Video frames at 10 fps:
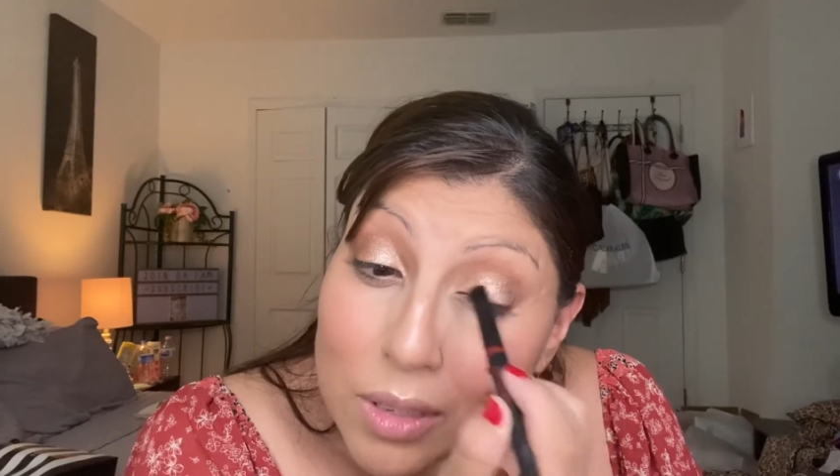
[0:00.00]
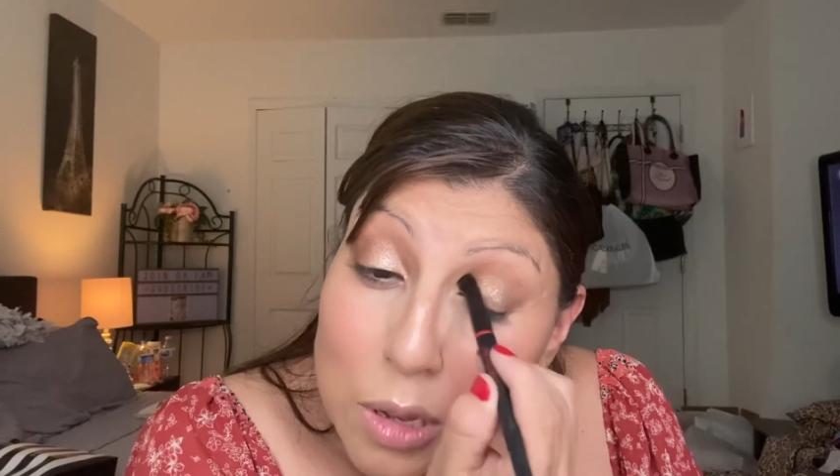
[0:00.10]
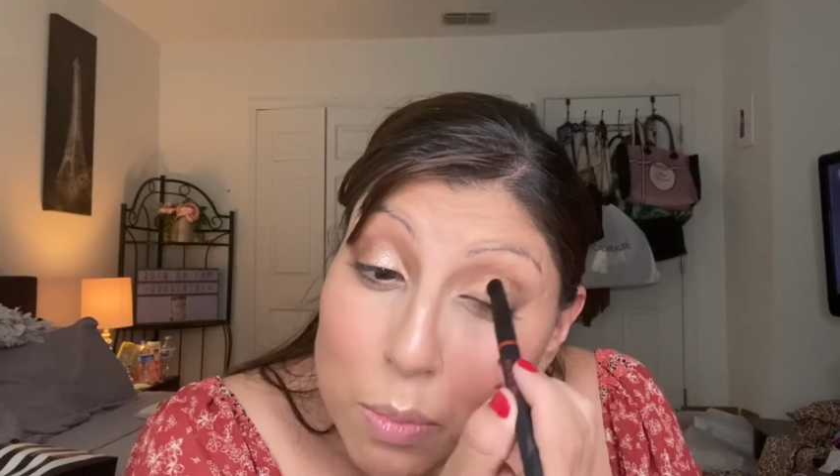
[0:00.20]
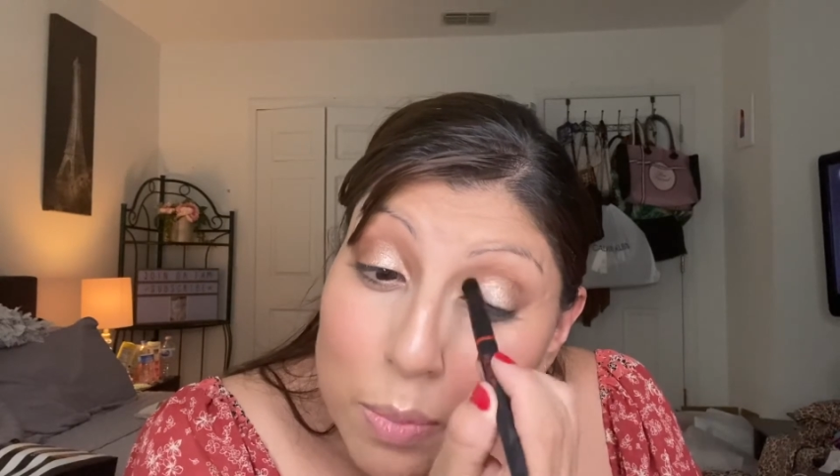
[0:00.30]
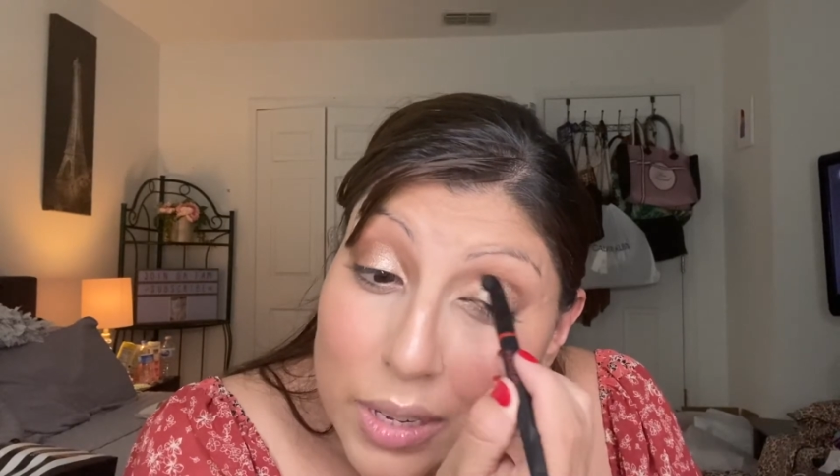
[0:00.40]

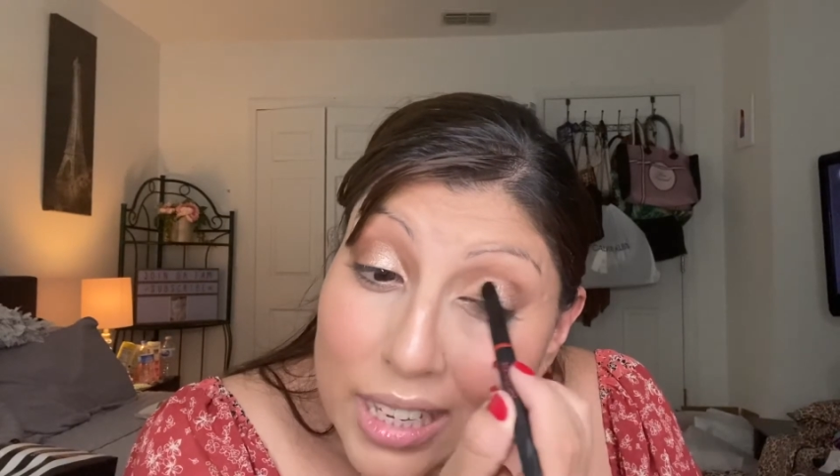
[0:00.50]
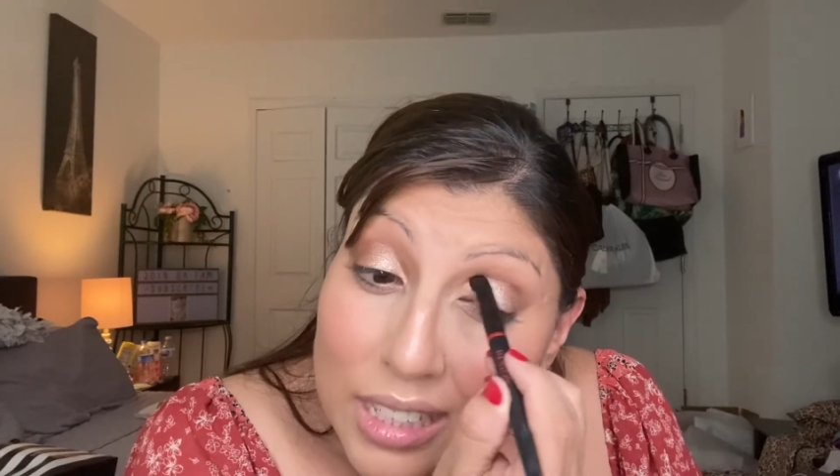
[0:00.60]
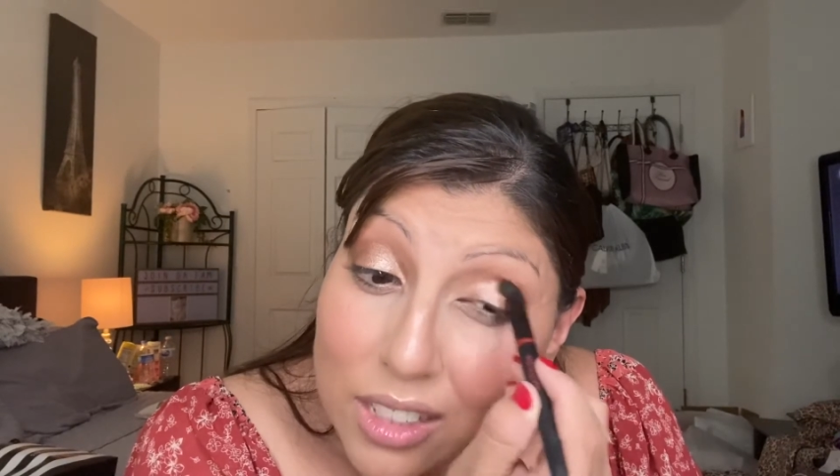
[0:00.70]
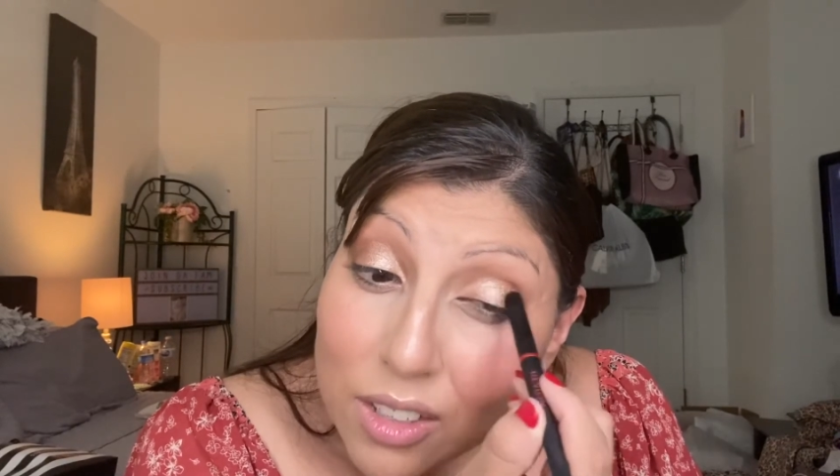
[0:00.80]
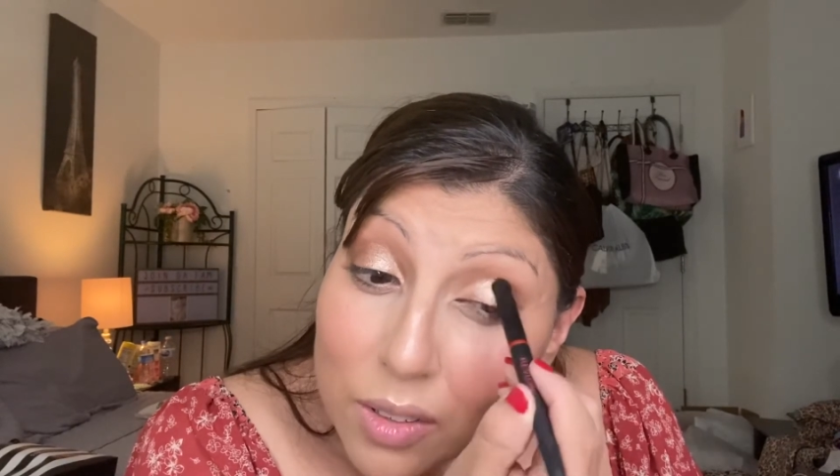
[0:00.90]

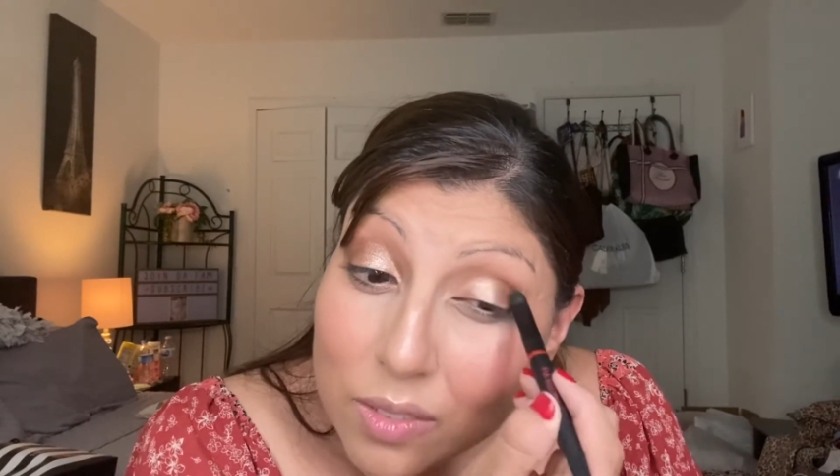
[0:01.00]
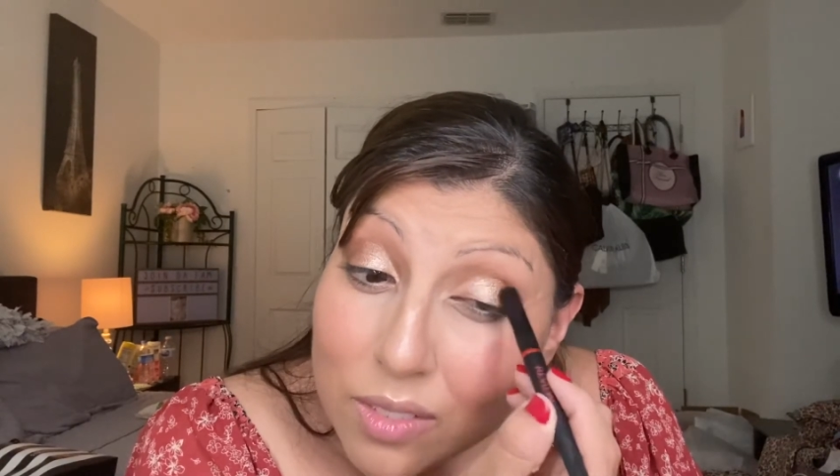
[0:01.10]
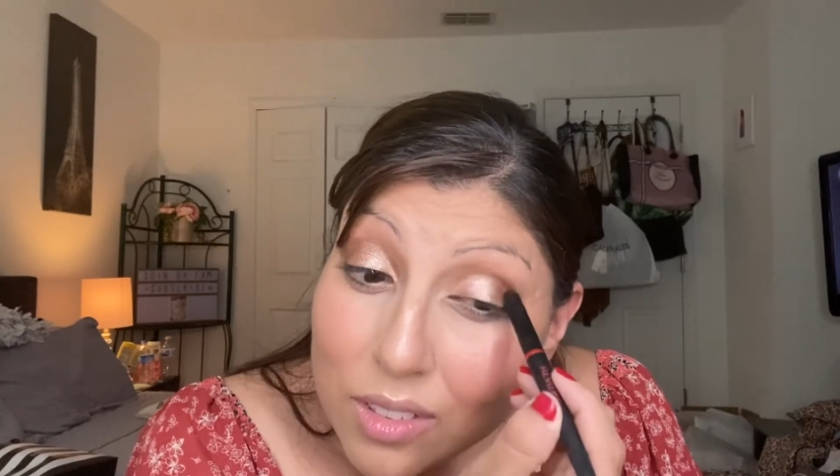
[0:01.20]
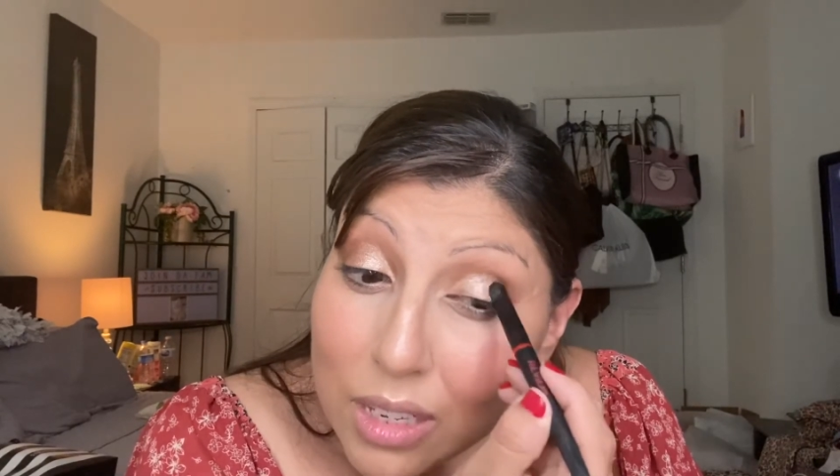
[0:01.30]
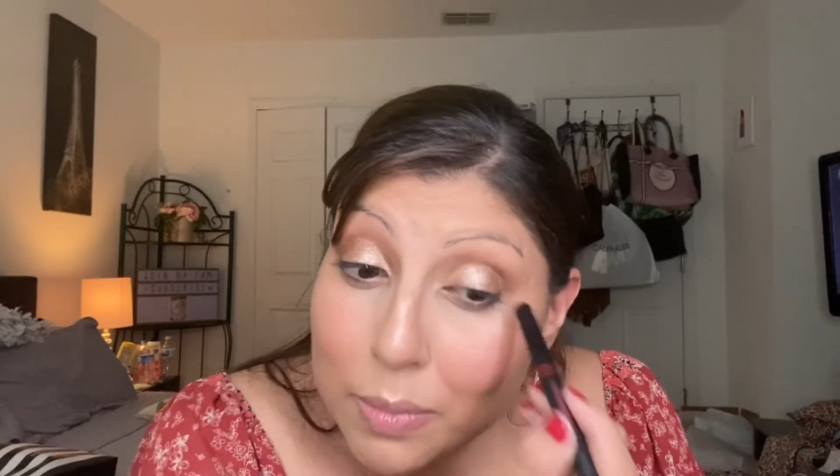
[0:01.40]
But you know,
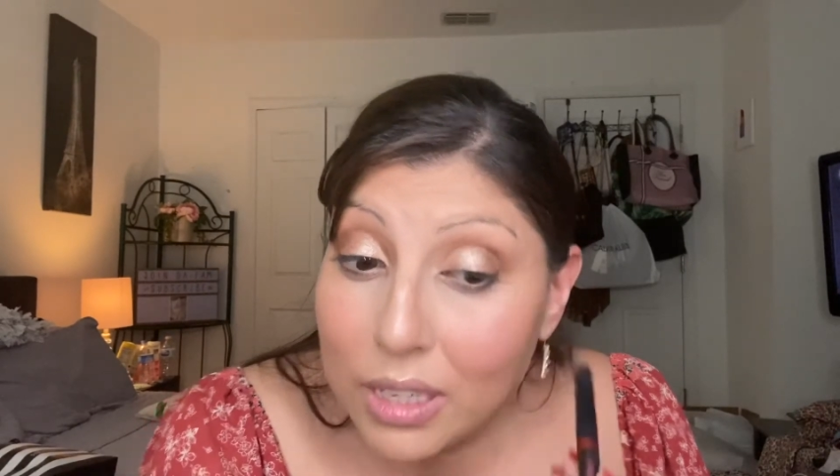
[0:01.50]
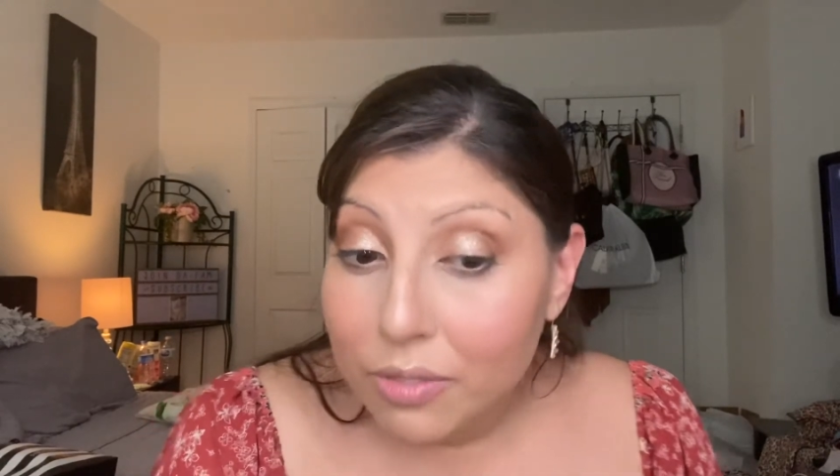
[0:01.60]
I mean,